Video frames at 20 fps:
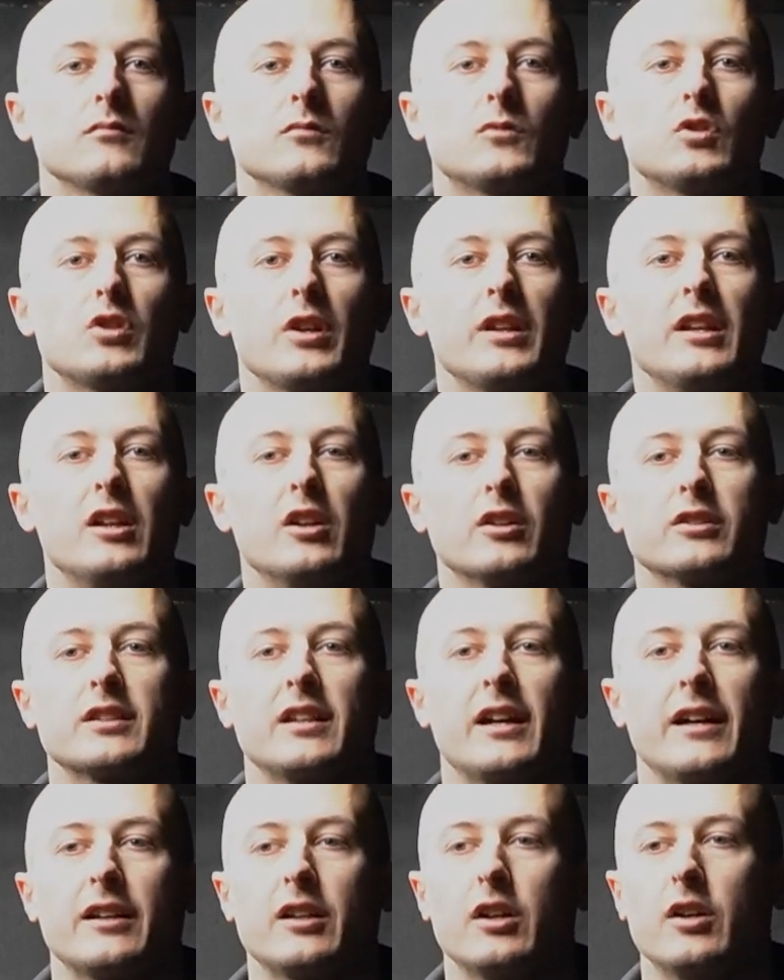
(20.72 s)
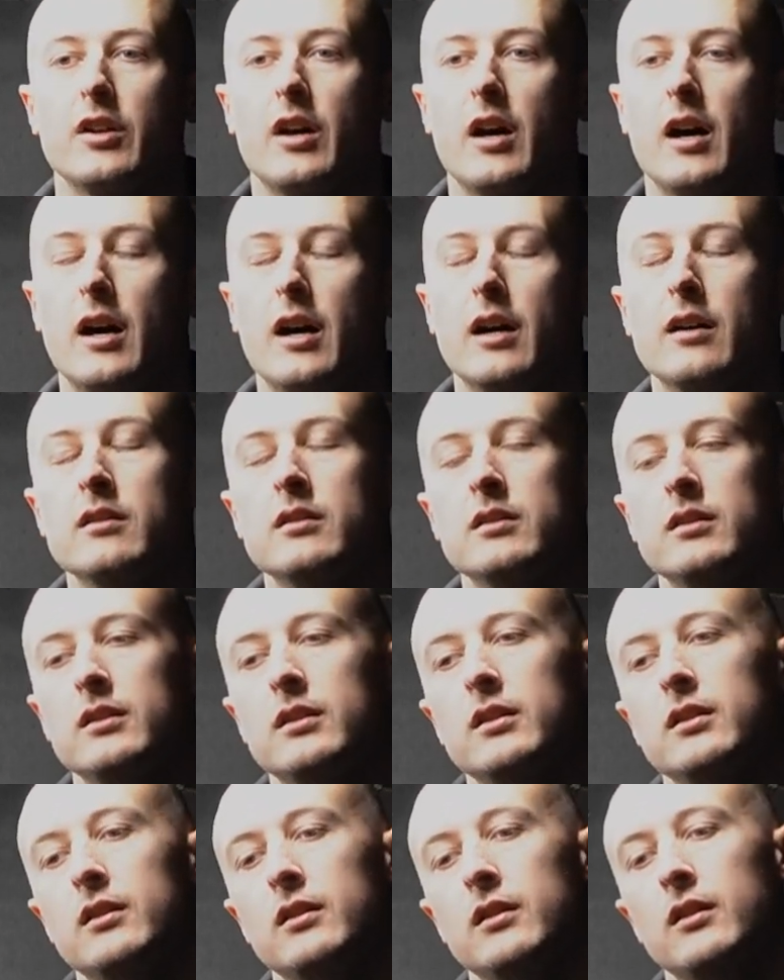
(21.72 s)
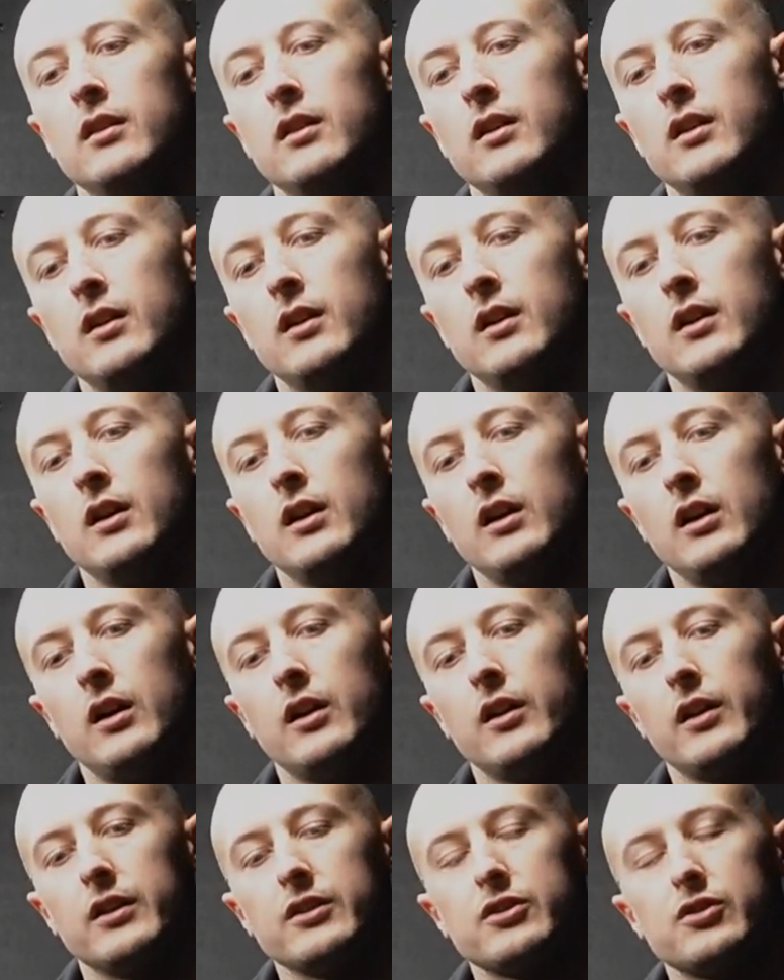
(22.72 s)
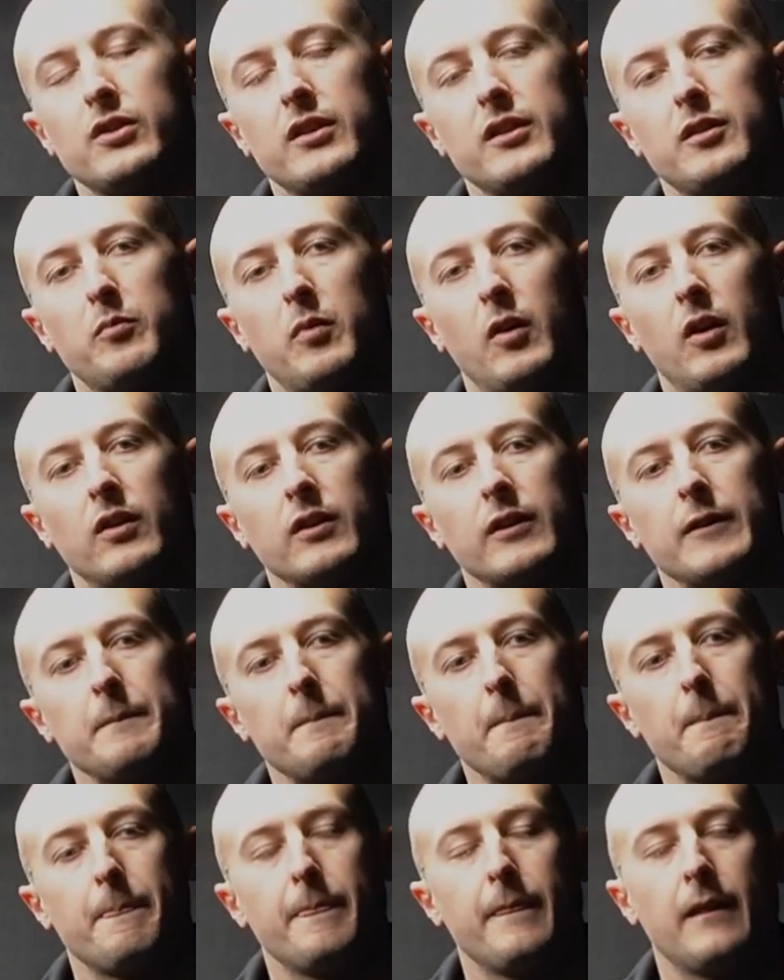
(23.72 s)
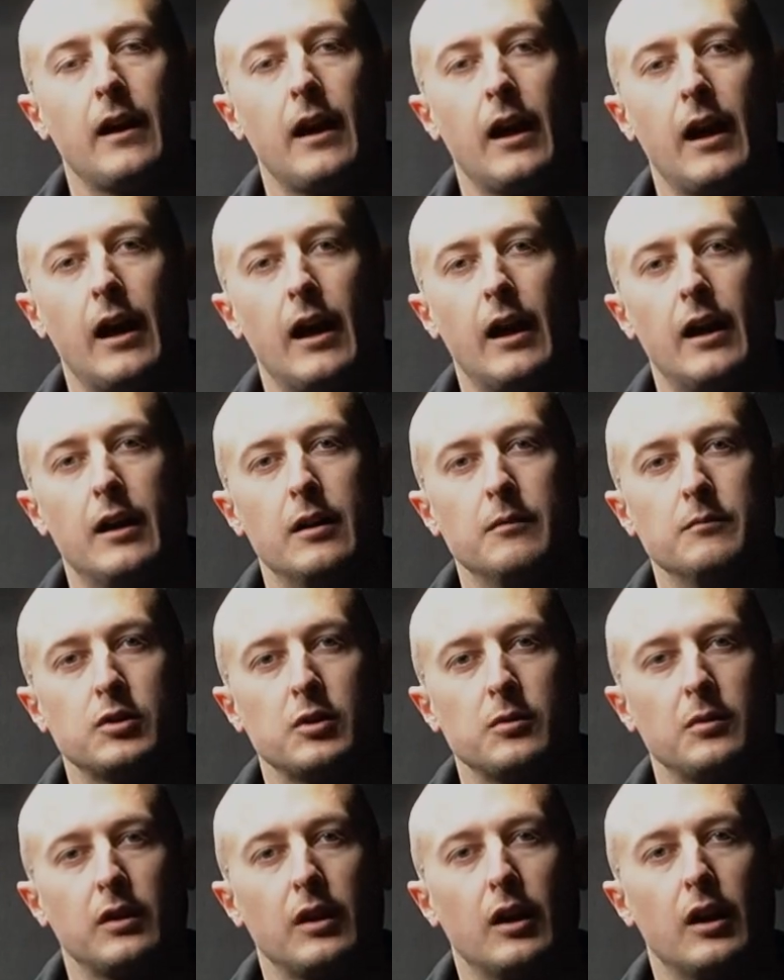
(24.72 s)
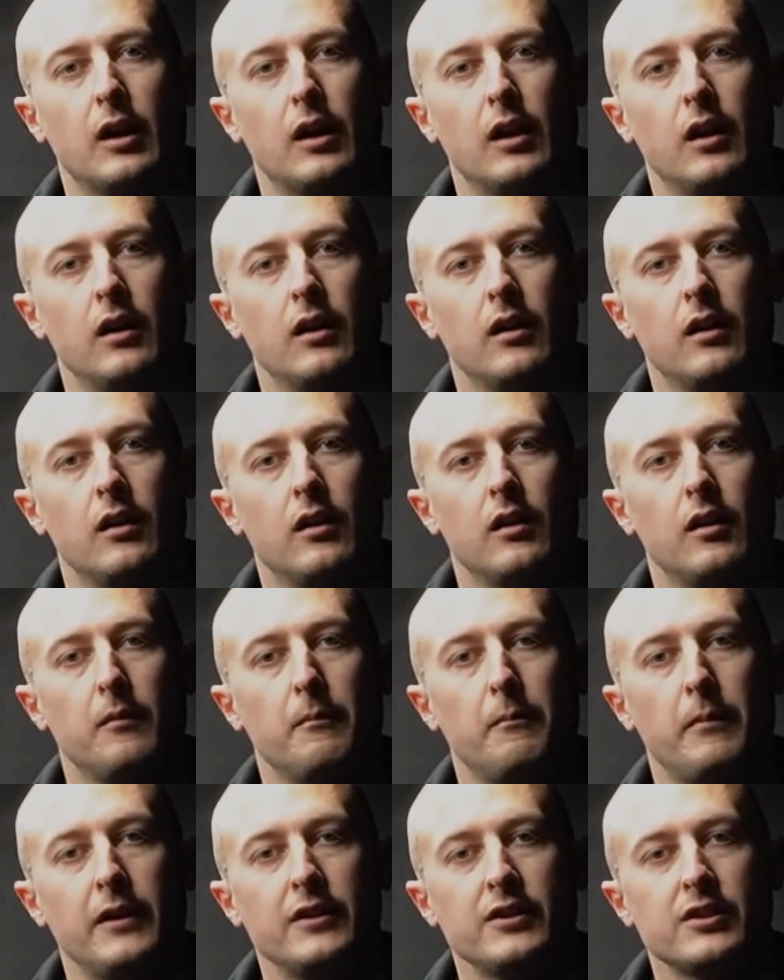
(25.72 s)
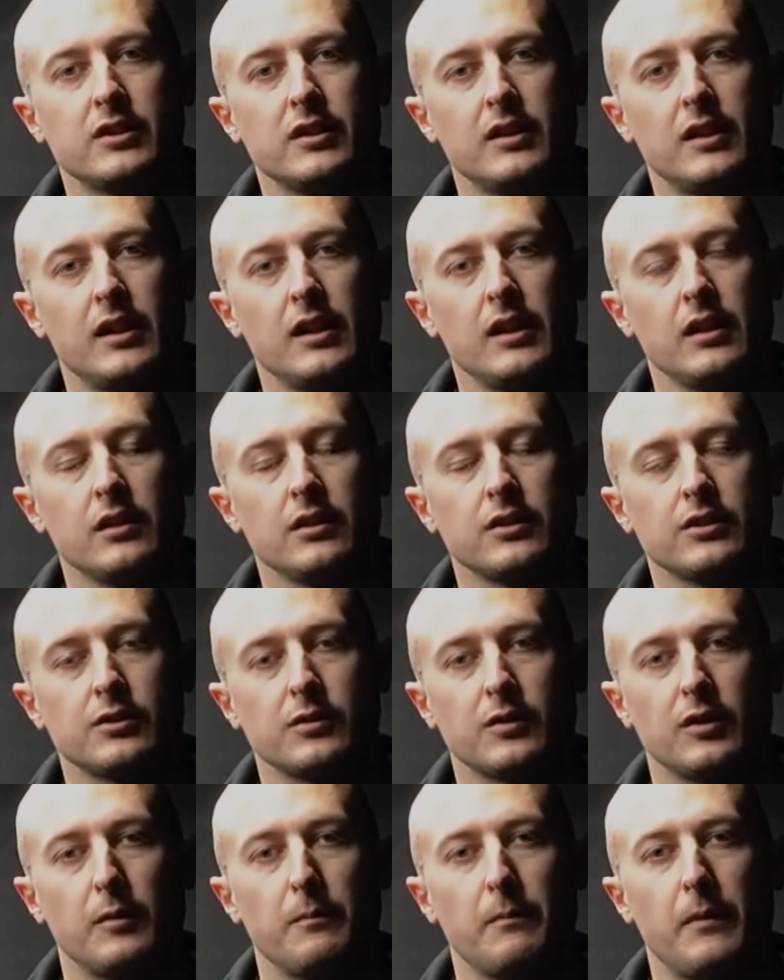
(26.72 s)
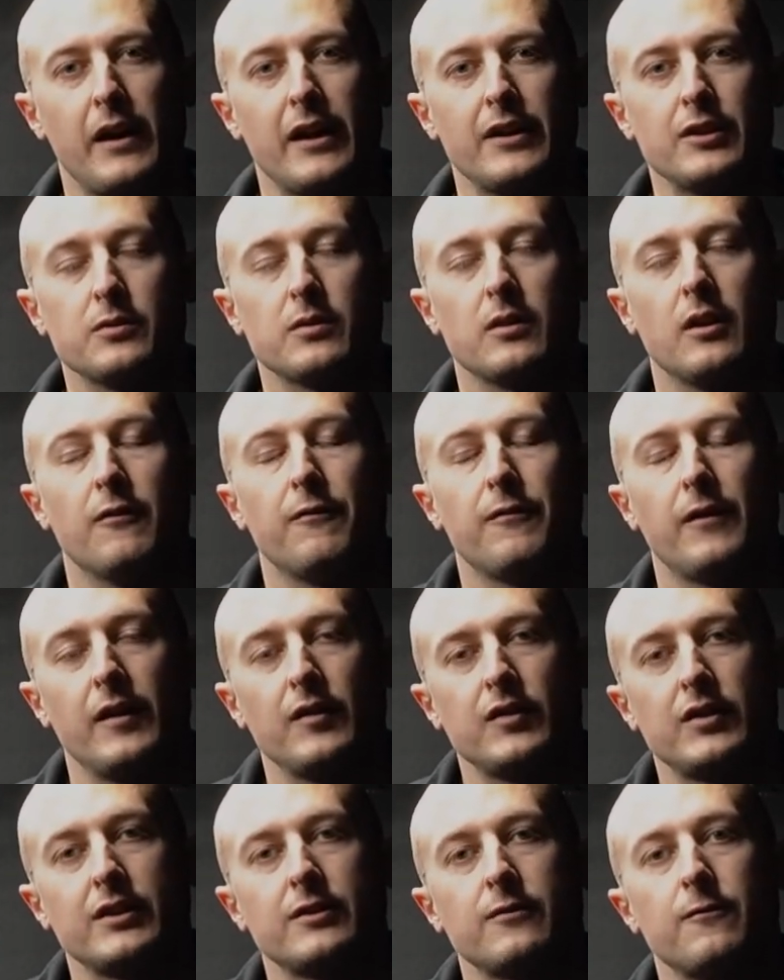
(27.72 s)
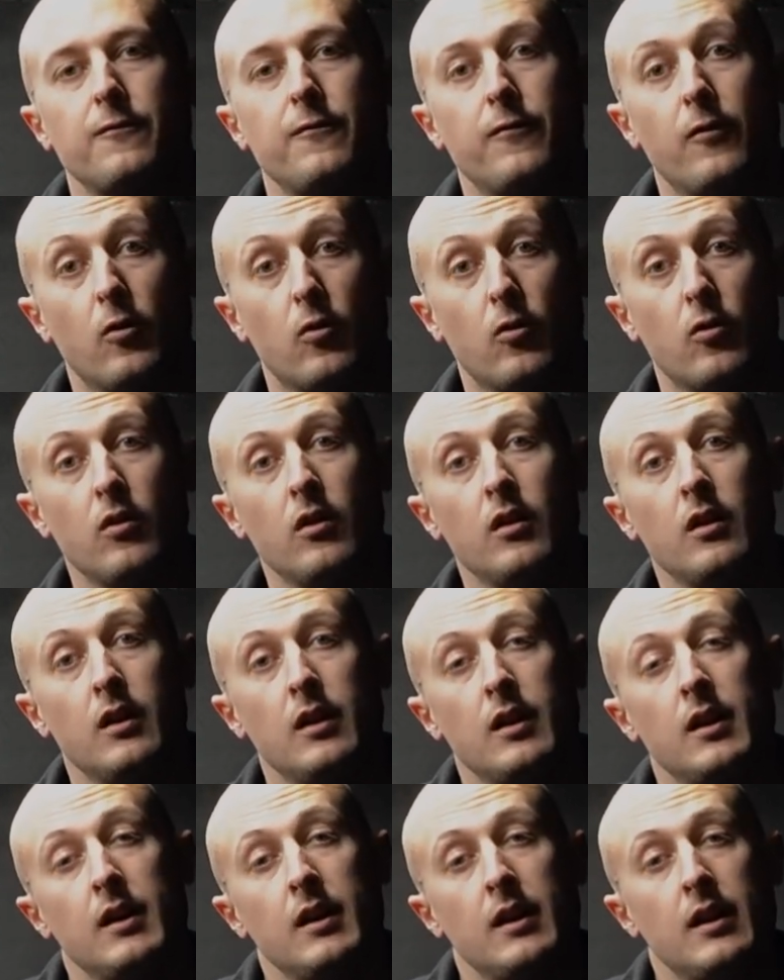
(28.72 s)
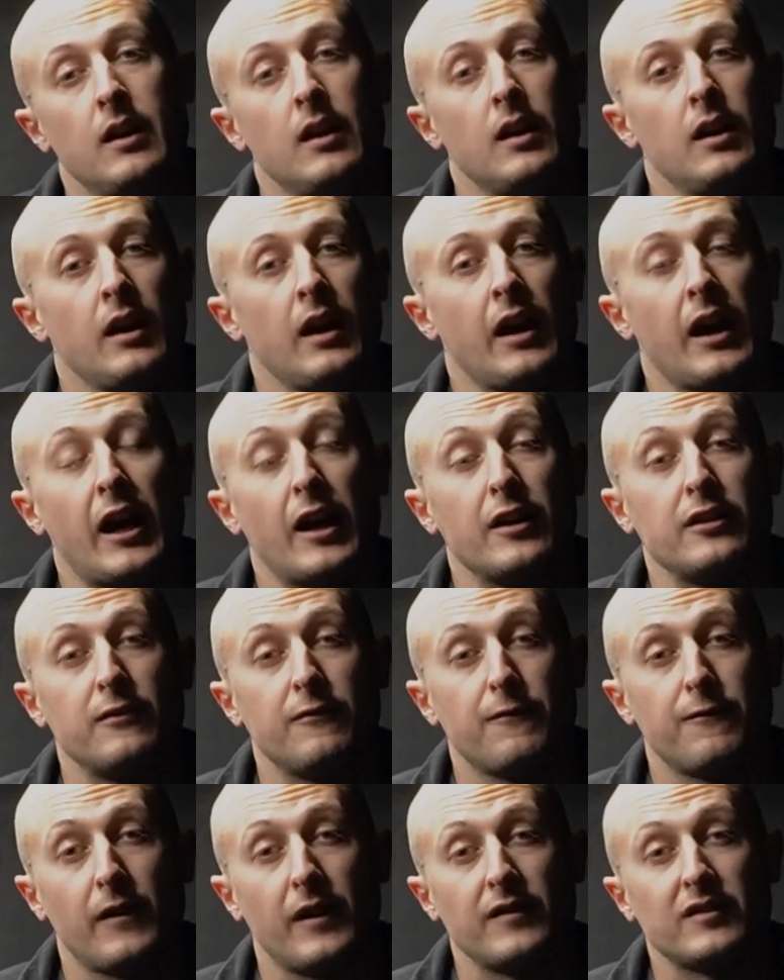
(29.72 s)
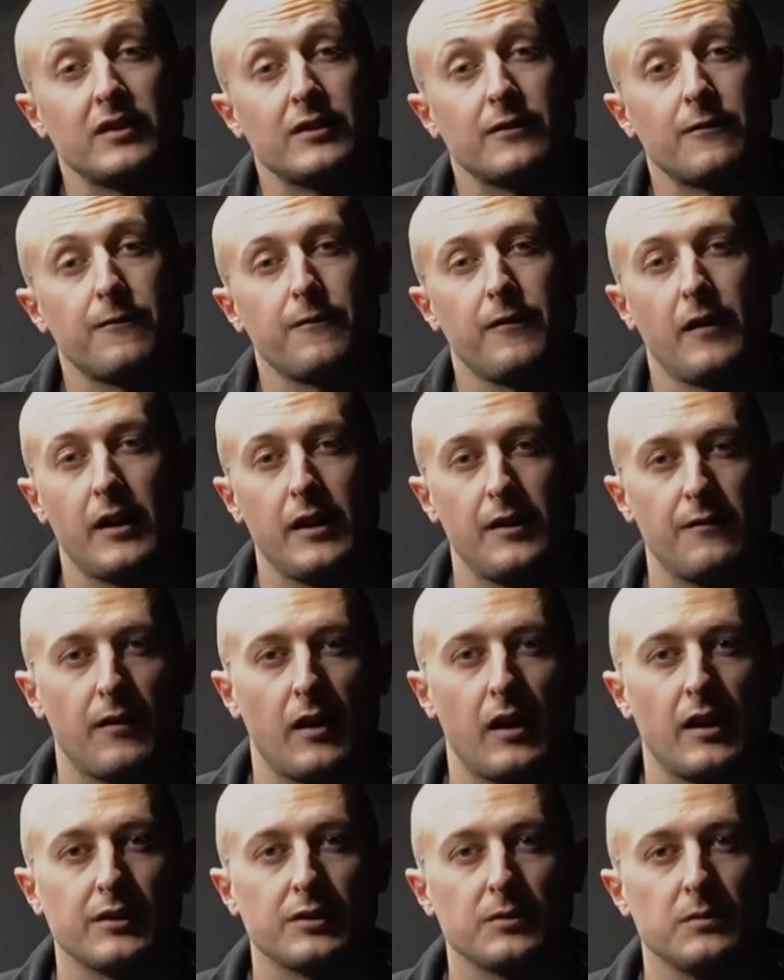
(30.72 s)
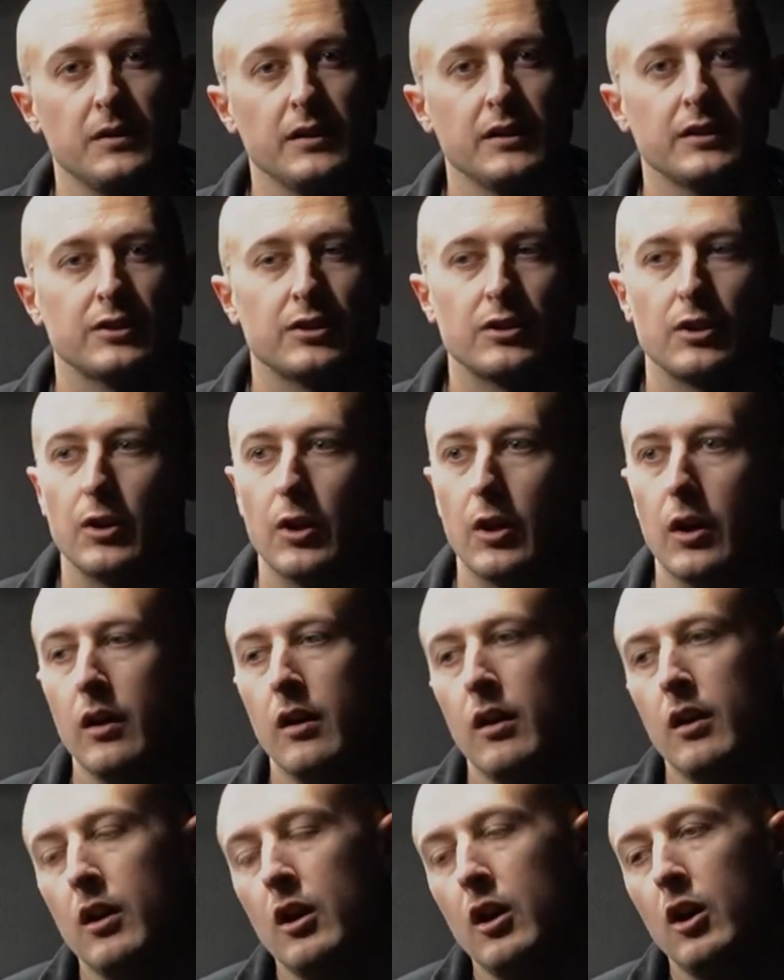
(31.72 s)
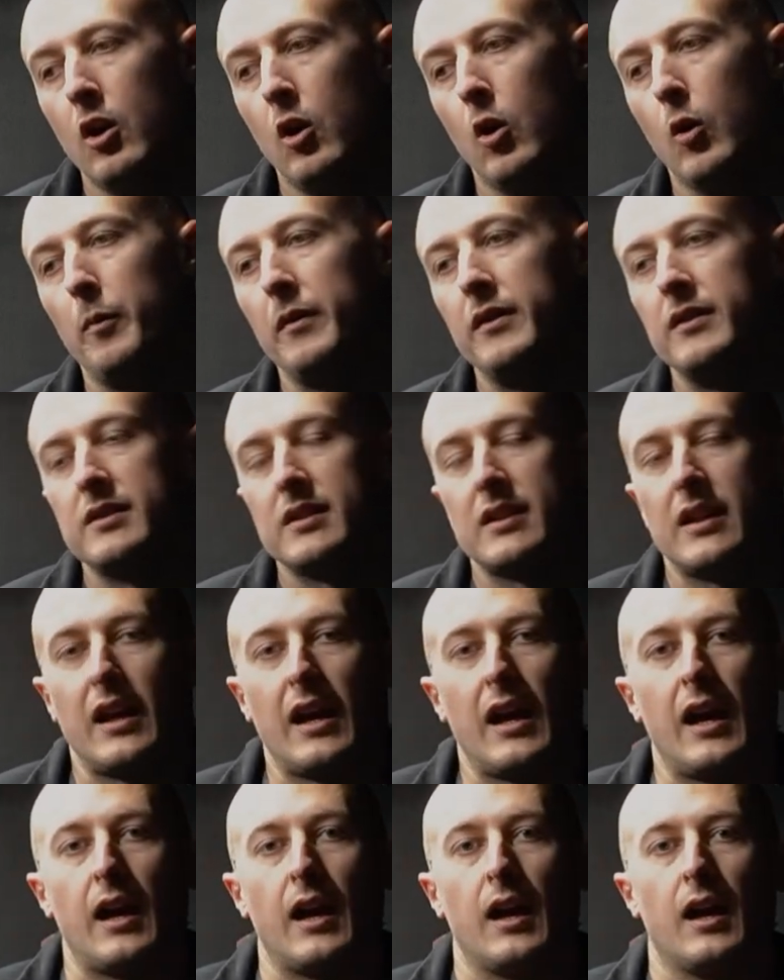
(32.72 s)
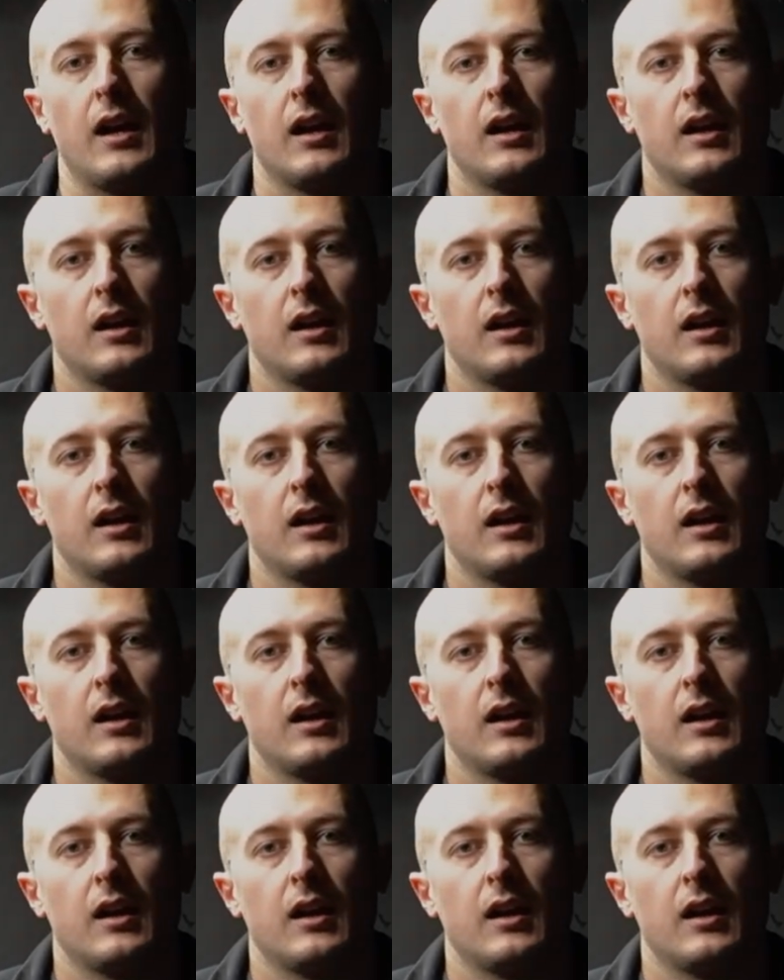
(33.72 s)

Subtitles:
training looks like on our strength block. So we got bench today. So we're going to bench. We got 5 sets of 4. I did 5 sets of 5 last week. So hoping to